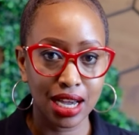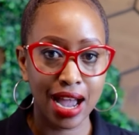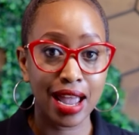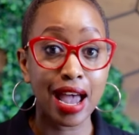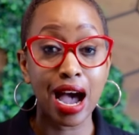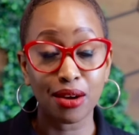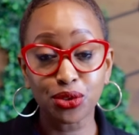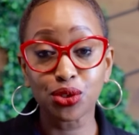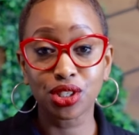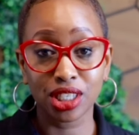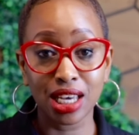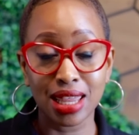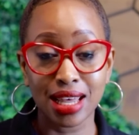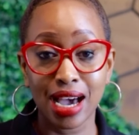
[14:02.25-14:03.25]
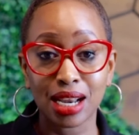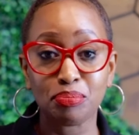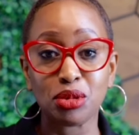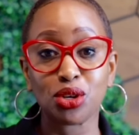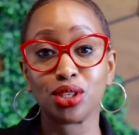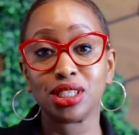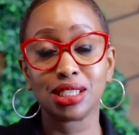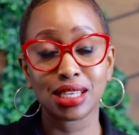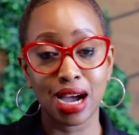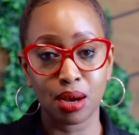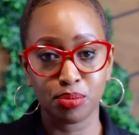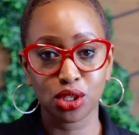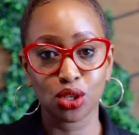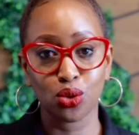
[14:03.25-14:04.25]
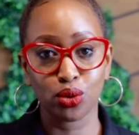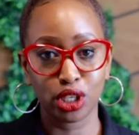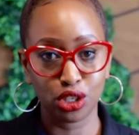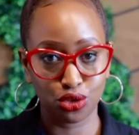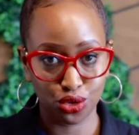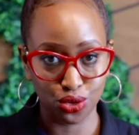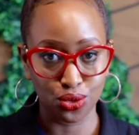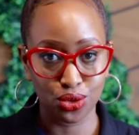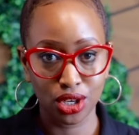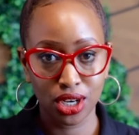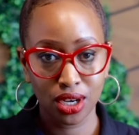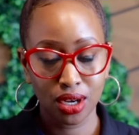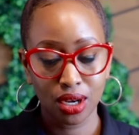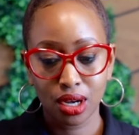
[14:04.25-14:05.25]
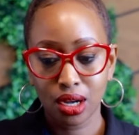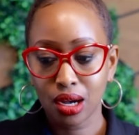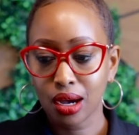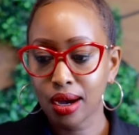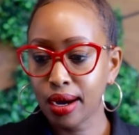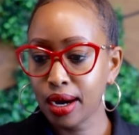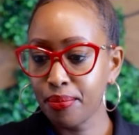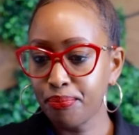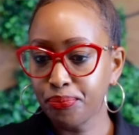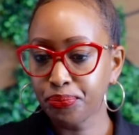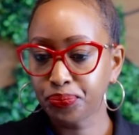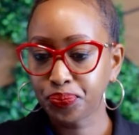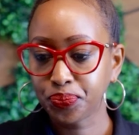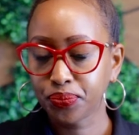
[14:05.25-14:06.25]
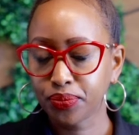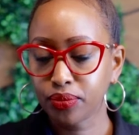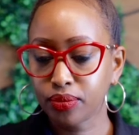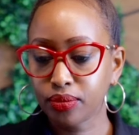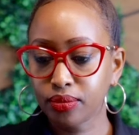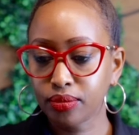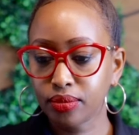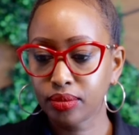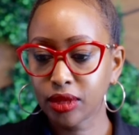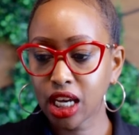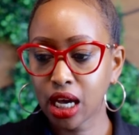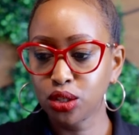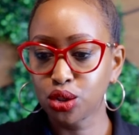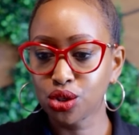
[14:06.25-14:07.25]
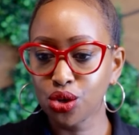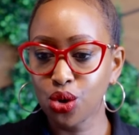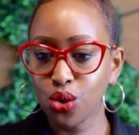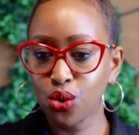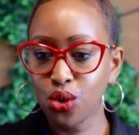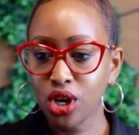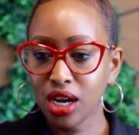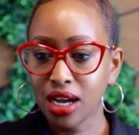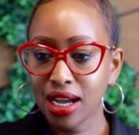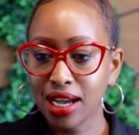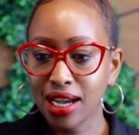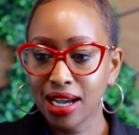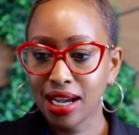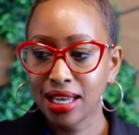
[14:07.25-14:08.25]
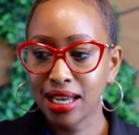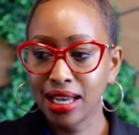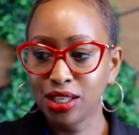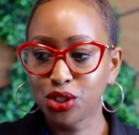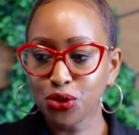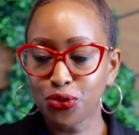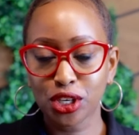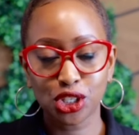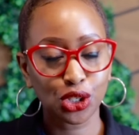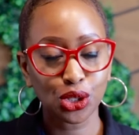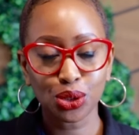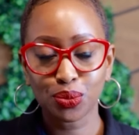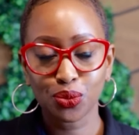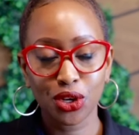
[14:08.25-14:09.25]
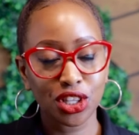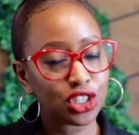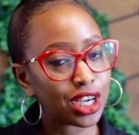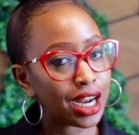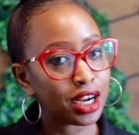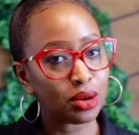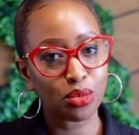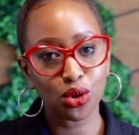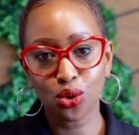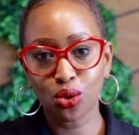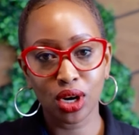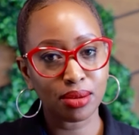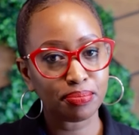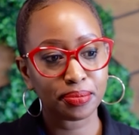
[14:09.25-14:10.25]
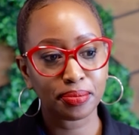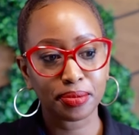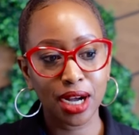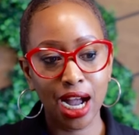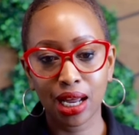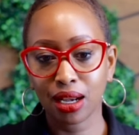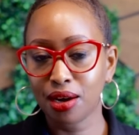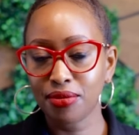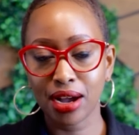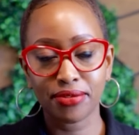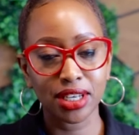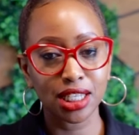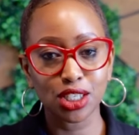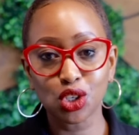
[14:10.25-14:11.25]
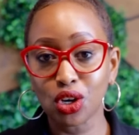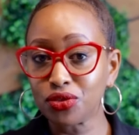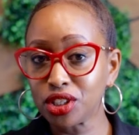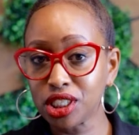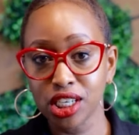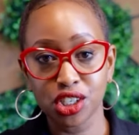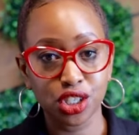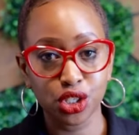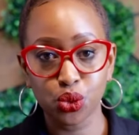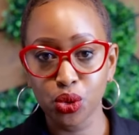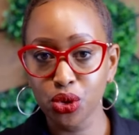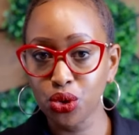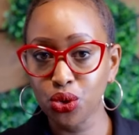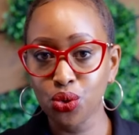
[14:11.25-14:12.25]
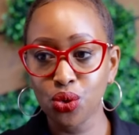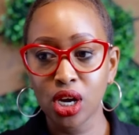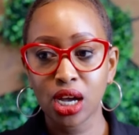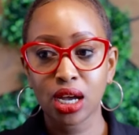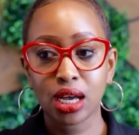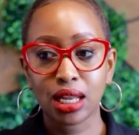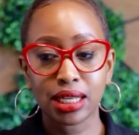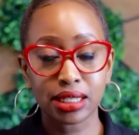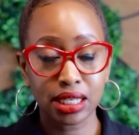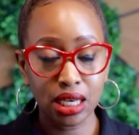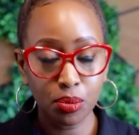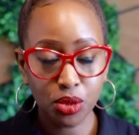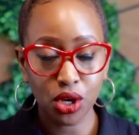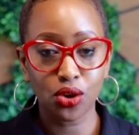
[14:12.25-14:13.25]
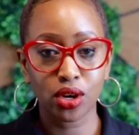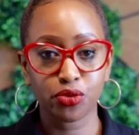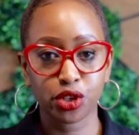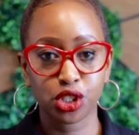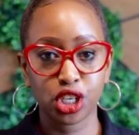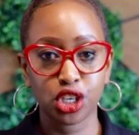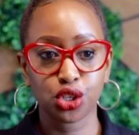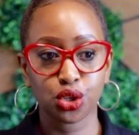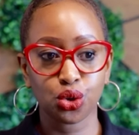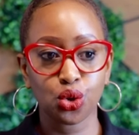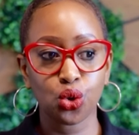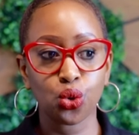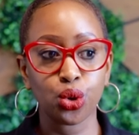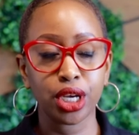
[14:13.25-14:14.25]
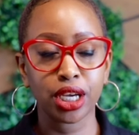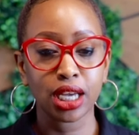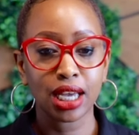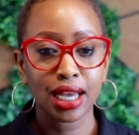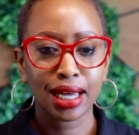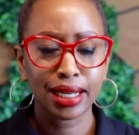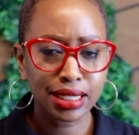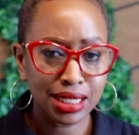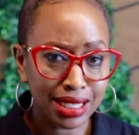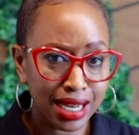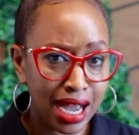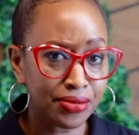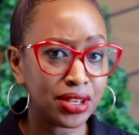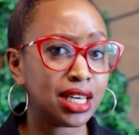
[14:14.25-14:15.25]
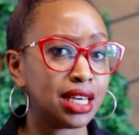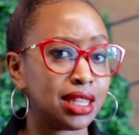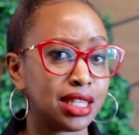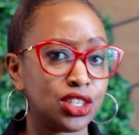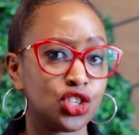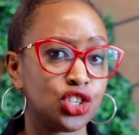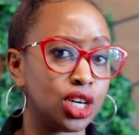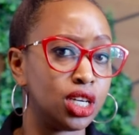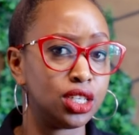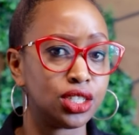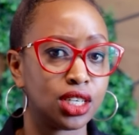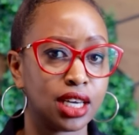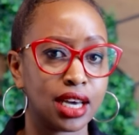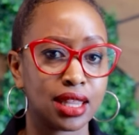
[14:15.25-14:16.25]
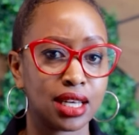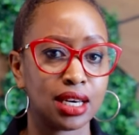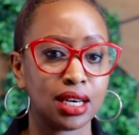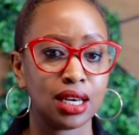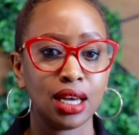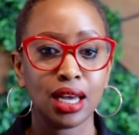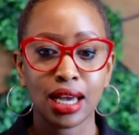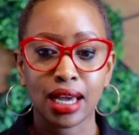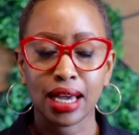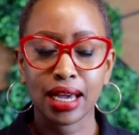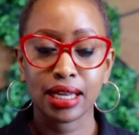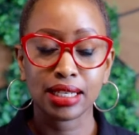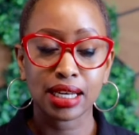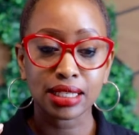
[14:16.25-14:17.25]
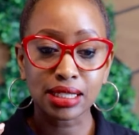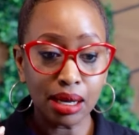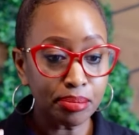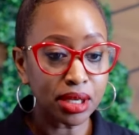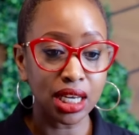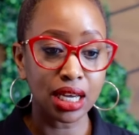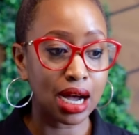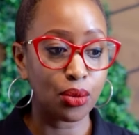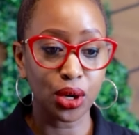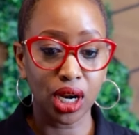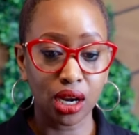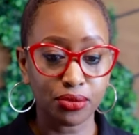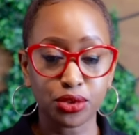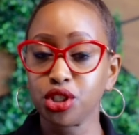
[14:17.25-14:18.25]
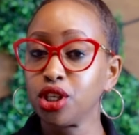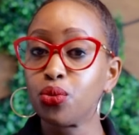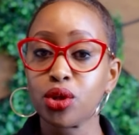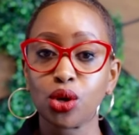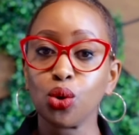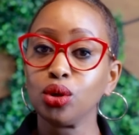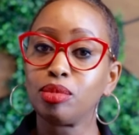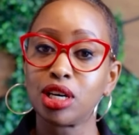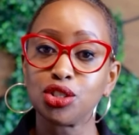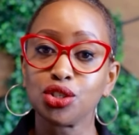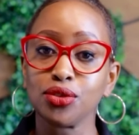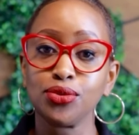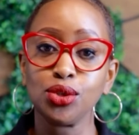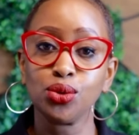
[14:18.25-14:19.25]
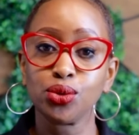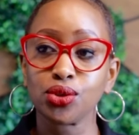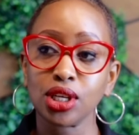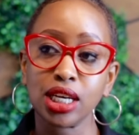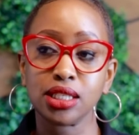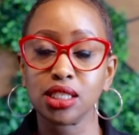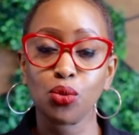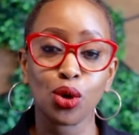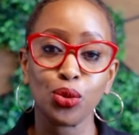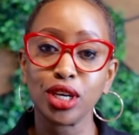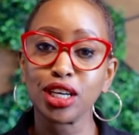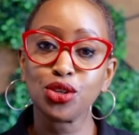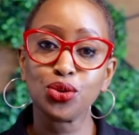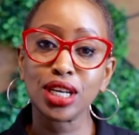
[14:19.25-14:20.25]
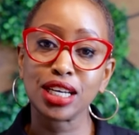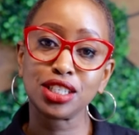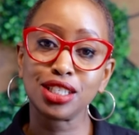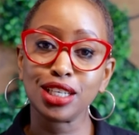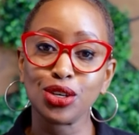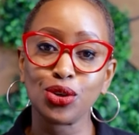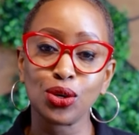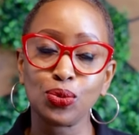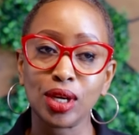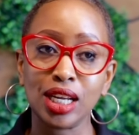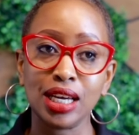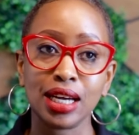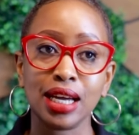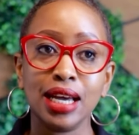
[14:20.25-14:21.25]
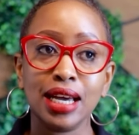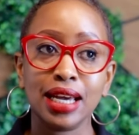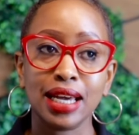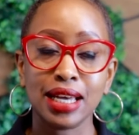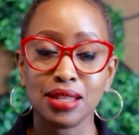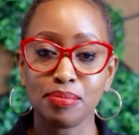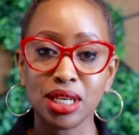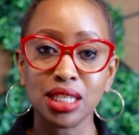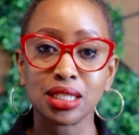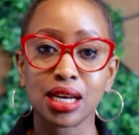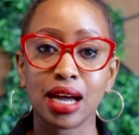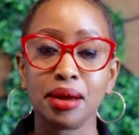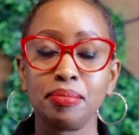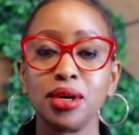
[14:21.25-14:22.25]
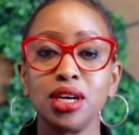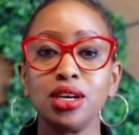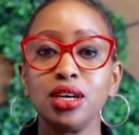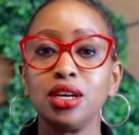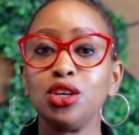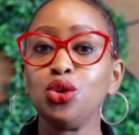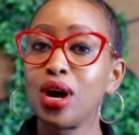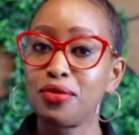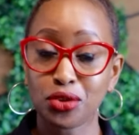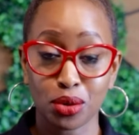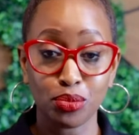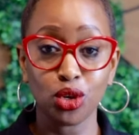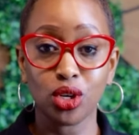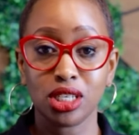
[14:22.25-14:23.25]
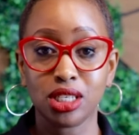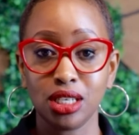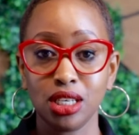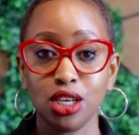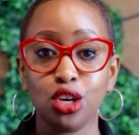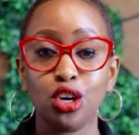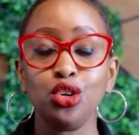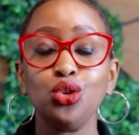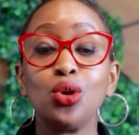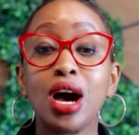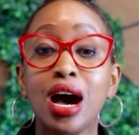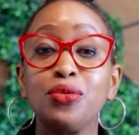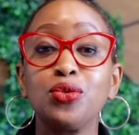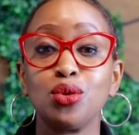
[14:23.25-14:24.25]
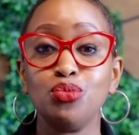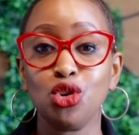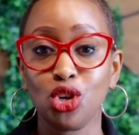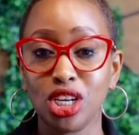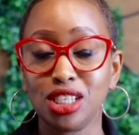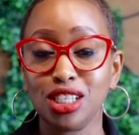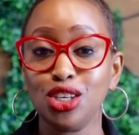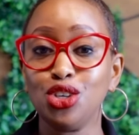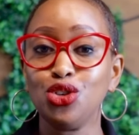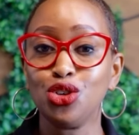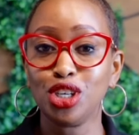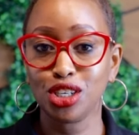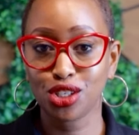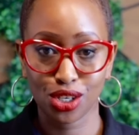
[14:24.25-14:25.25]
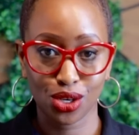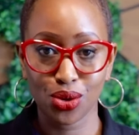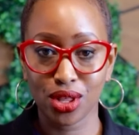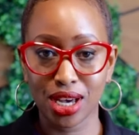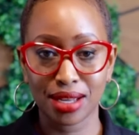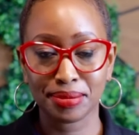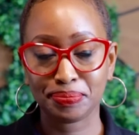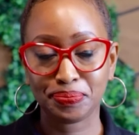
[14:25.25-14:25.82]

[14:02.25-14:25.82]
I have to say that because it's absolutely true. And so it's official with Janet Mbugua. I love having these conversations with you. Let's keep the conversation going. Let's navigate this journey together. And someday I would love to sit with a whole bunch of you. So let's see what we can do next year, God willing. In the meantime, you have community. You have community. You need to know that.